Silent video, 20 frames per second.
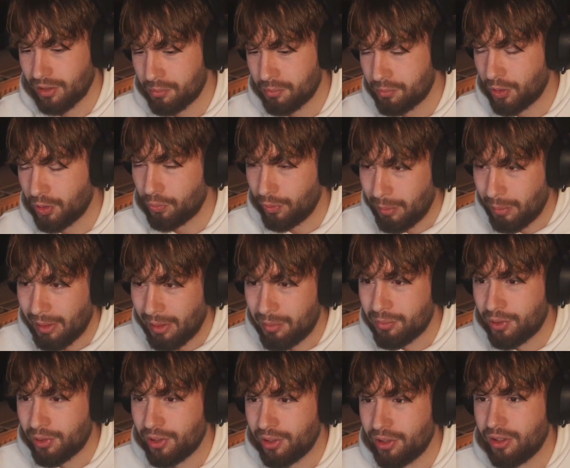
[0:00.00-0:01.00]
But
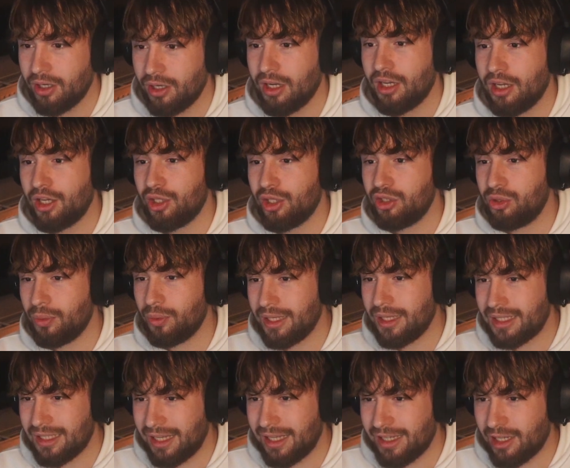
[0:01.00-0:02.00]
remember, doing
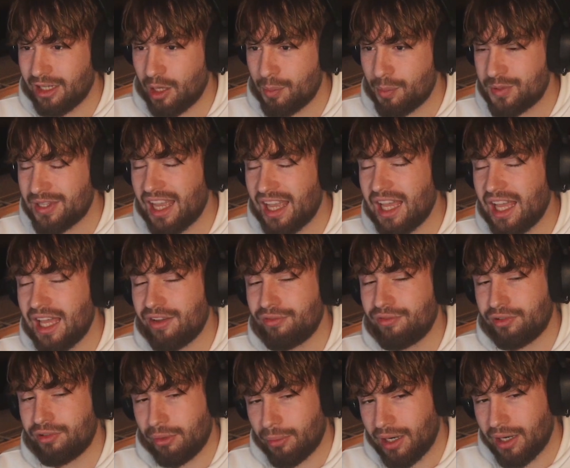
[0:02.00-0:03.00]
lineups
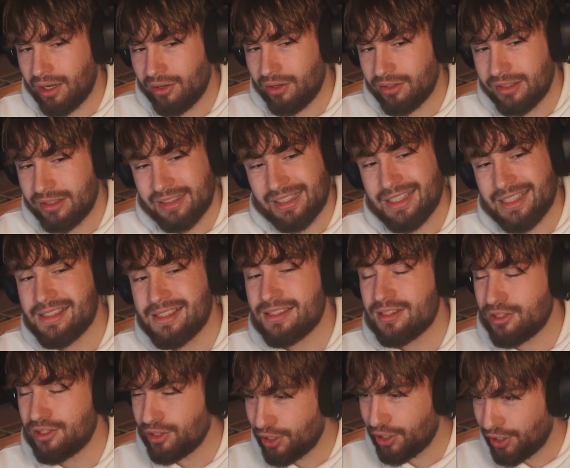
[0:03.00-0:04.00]
every round is
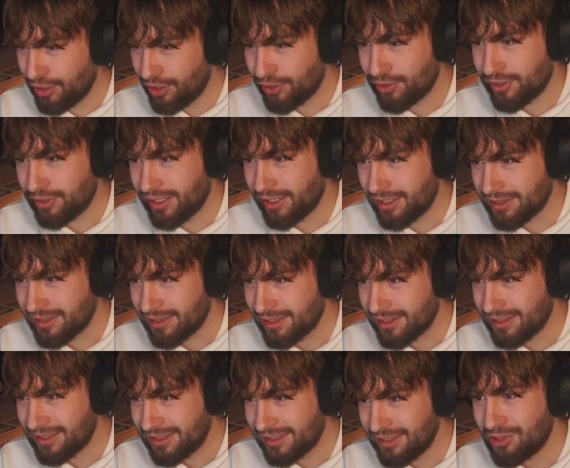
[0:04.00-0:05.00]
not a good
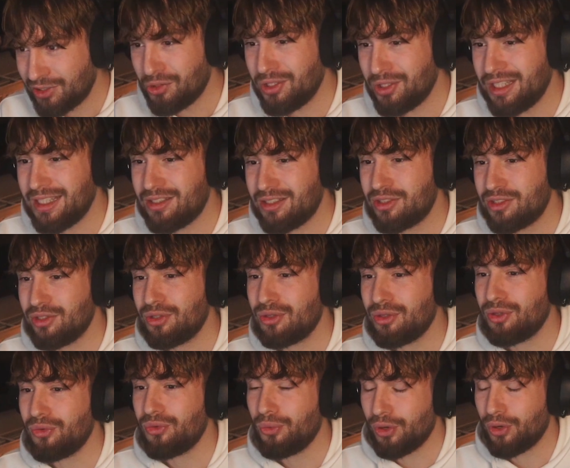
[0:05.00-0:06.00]
idea. You need
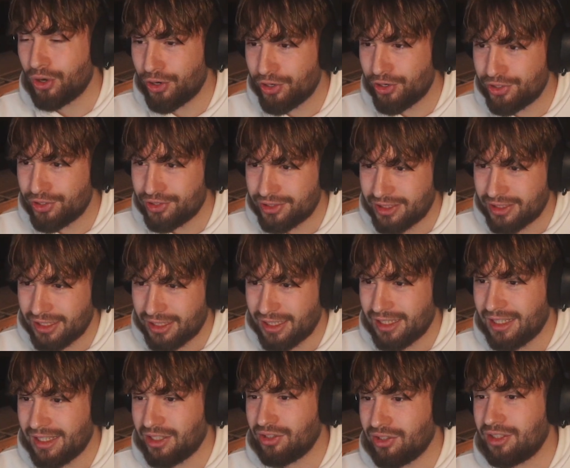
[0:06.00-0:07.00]
to learn,
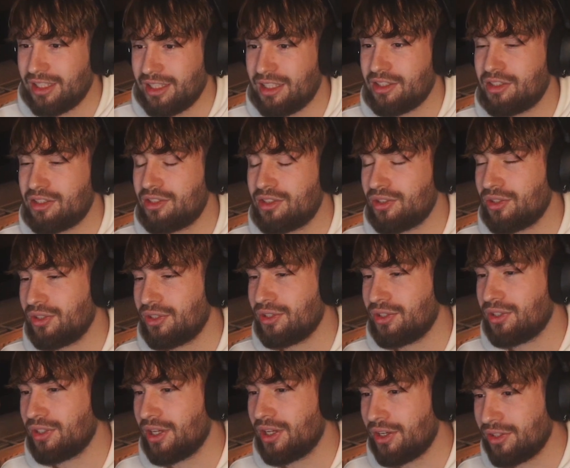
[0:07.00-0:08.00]
you need
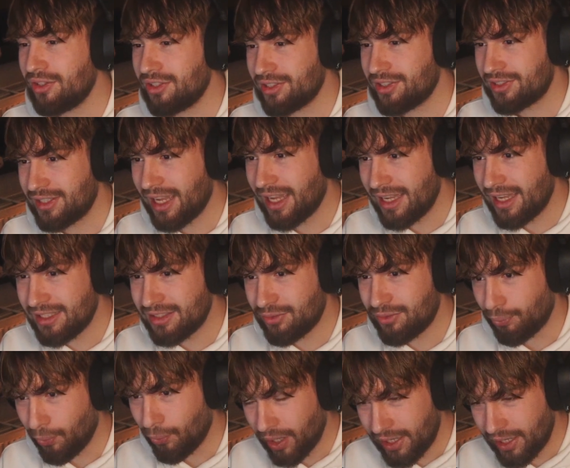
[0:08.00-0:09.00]
to understand
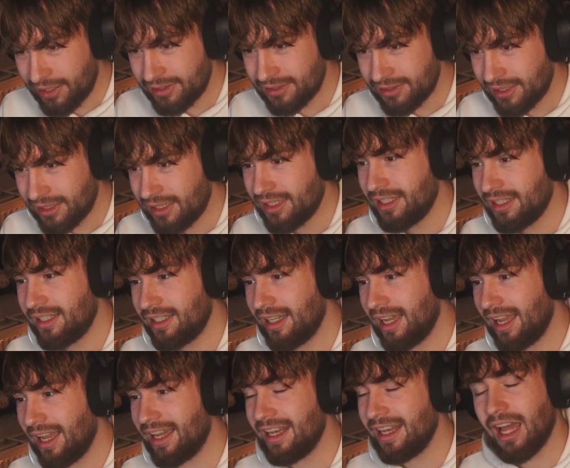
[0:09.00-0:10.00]
when
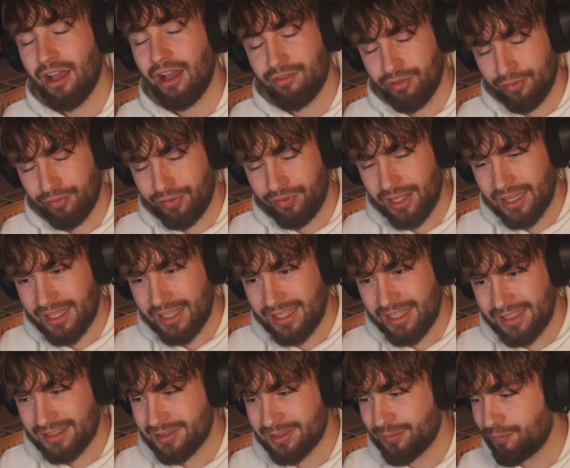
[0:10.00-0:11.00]
and have the feeling.